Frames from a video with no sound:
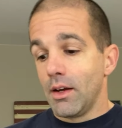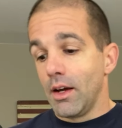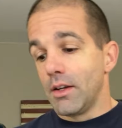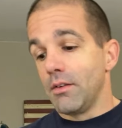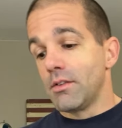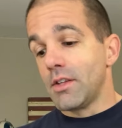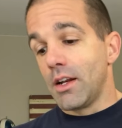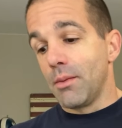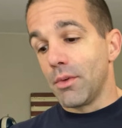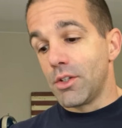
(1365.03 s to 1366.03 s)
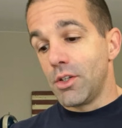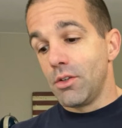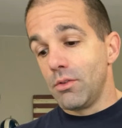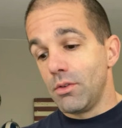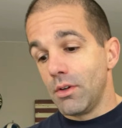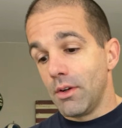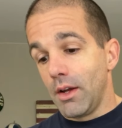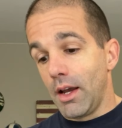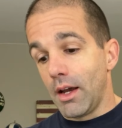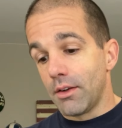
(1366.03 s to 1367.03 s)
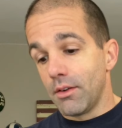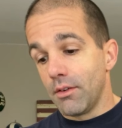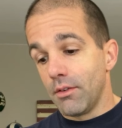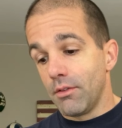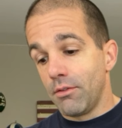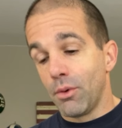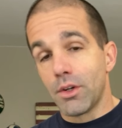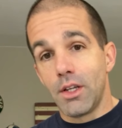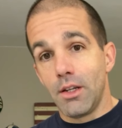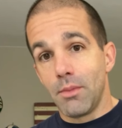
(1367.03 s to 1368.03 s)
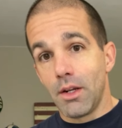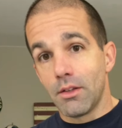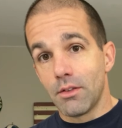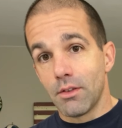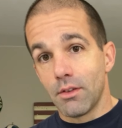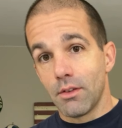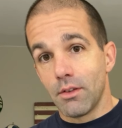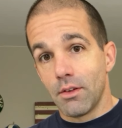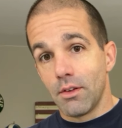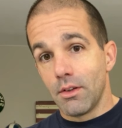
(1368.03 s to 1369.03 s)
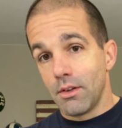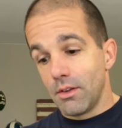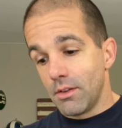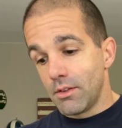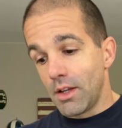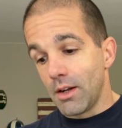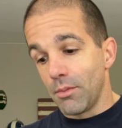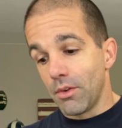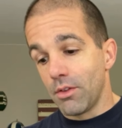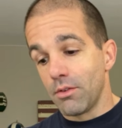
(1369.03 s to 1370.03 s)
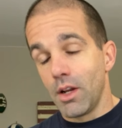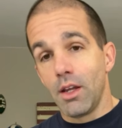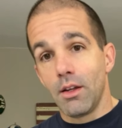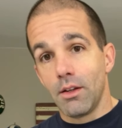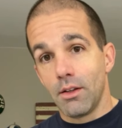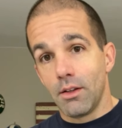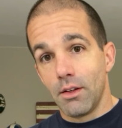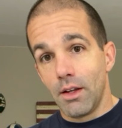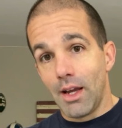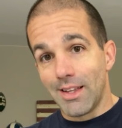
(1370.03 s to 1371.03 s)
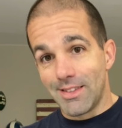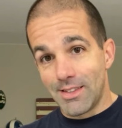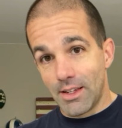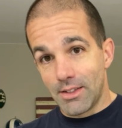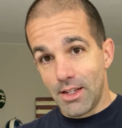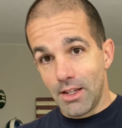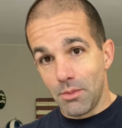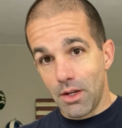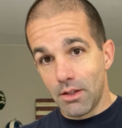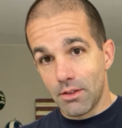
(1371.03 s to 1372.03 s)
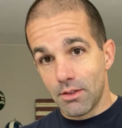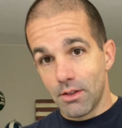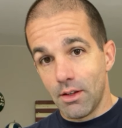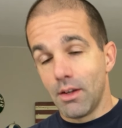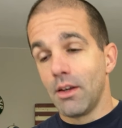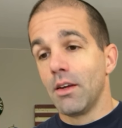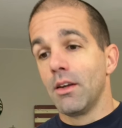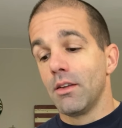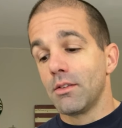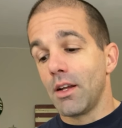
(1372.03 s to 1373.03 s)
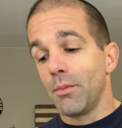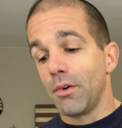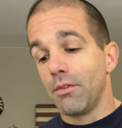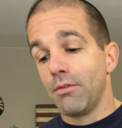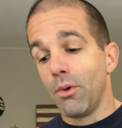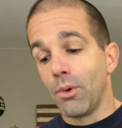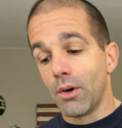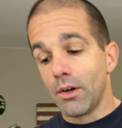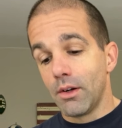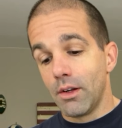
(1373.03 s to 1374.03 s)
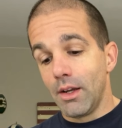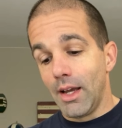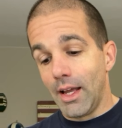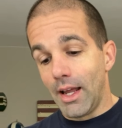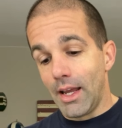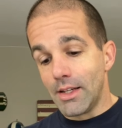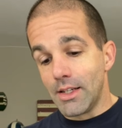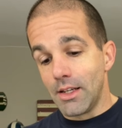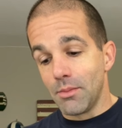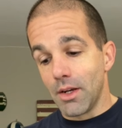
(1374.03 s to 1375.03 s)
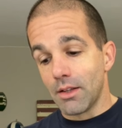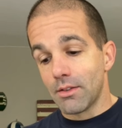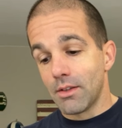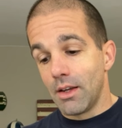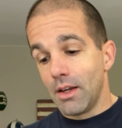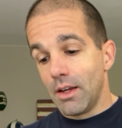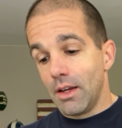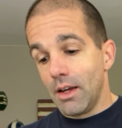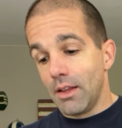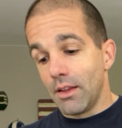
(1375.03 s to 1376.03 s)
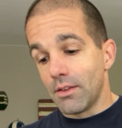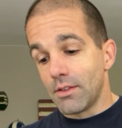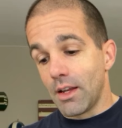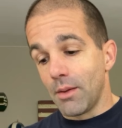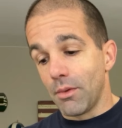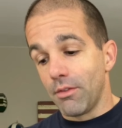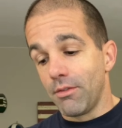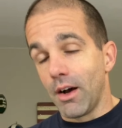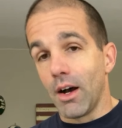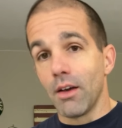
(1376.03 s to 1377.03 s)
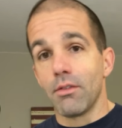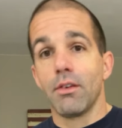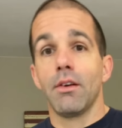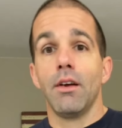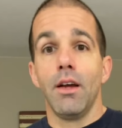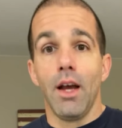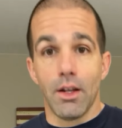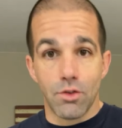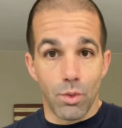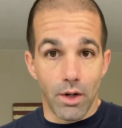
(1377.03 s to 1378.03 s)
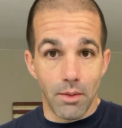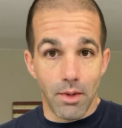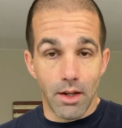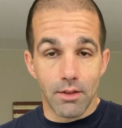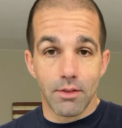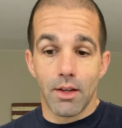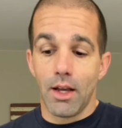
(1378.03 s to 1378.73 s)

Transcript: I did set number two at 14 minutes, set number three at 16 minutes, set number four at 18 minutes, and then set number five at 20 minutes.